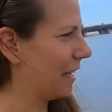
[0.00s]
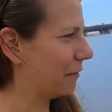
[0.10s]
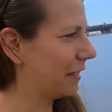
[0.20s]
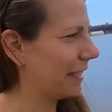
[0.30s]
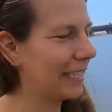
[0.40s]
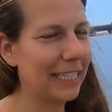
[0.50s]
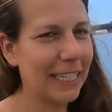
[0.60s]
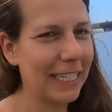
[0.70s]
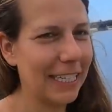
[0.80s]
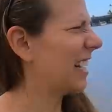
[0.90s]

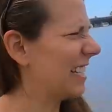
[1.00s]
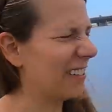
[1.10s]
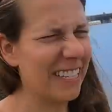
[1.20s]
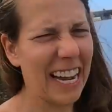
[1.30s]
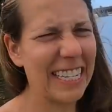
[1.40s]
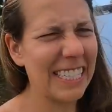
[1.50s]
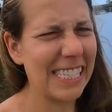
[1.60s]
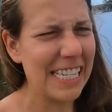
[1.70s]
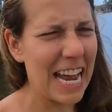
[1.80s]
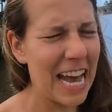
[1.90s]
Definitely, I don't know,
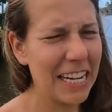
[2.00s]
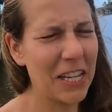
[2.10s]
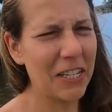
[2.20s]
90s dad